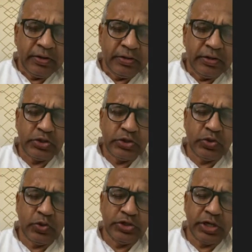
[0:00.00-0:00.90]
the
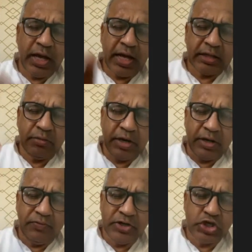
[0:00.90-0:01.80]

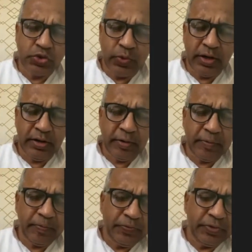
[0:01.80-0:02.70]
srujanatmaka vishwa,
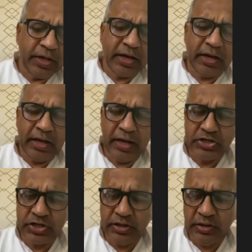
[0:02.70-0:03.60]
the
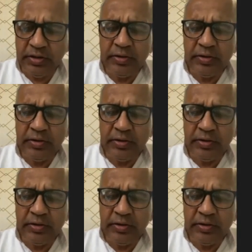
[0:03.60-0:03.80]
creation,